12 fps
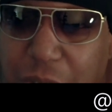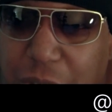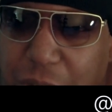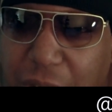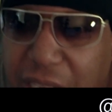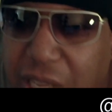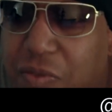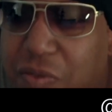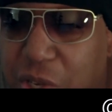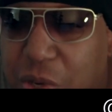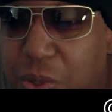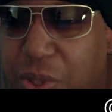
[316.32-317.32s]
You're trying to get
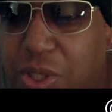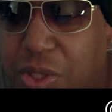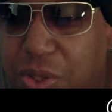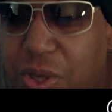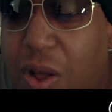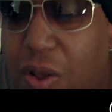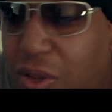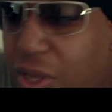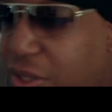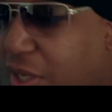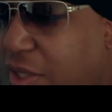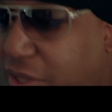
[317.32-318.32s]
viewers and draw
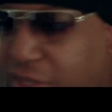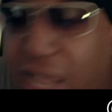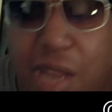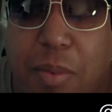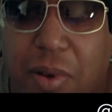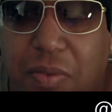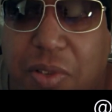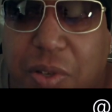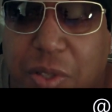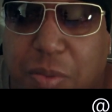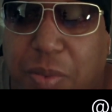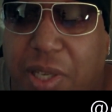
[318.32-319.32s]
a segment of
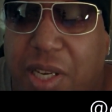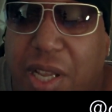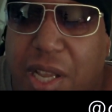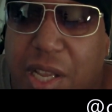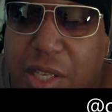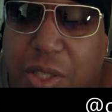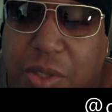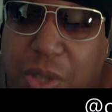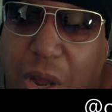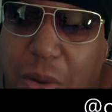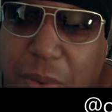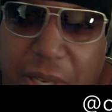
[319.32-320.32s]
viewers, but you're
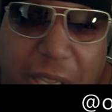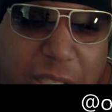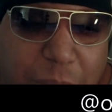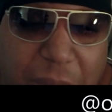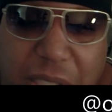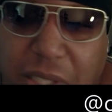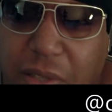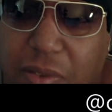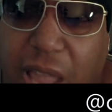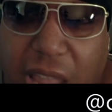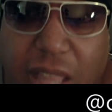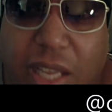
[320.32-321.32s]
drawing them at the expense
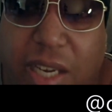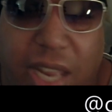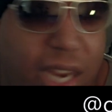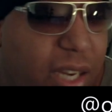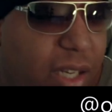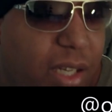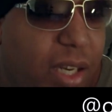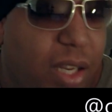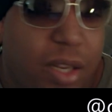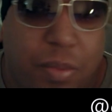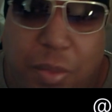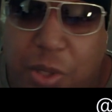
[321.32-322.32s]
of alienating
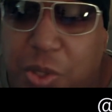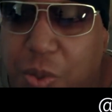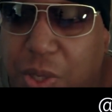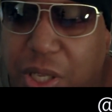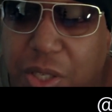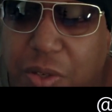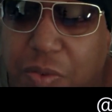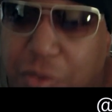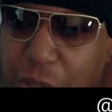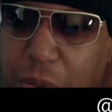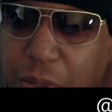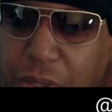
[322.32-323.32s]
the majority of your
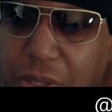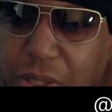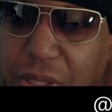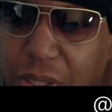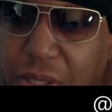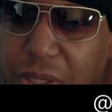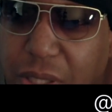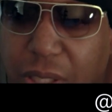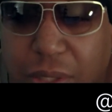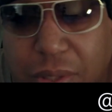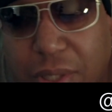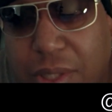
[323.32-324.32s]
viewers.
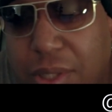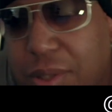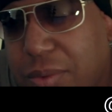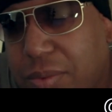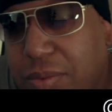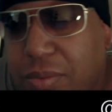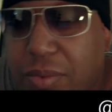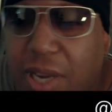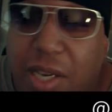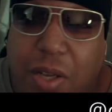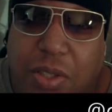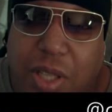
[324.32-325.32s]
So
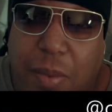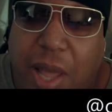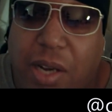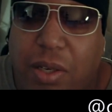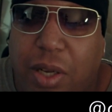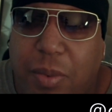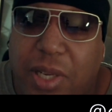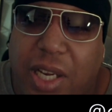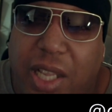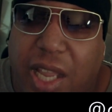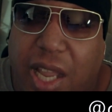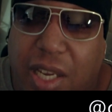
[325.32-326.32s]
they know something I don't know, but then
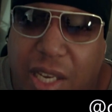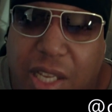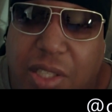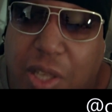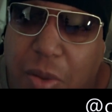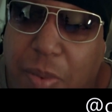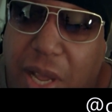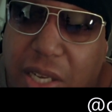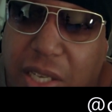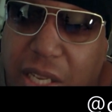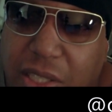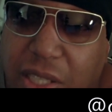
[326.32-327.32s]
again, it is owned by
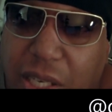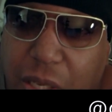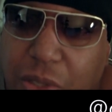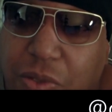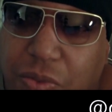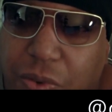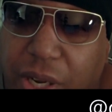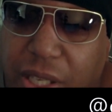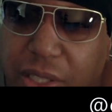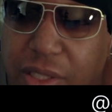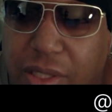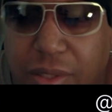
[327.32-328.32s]
Disney and those
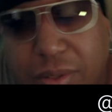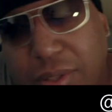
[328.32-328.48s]
freaks.